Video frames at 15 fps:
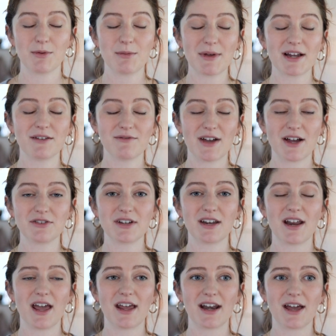I went back and found
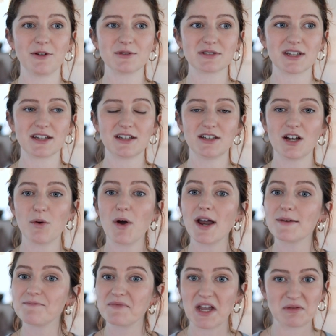it, and I was like, you know
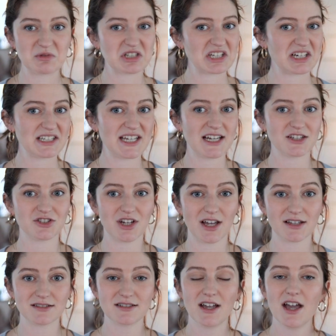what? I'm just gonna take a
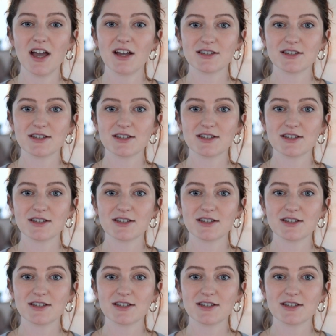chance.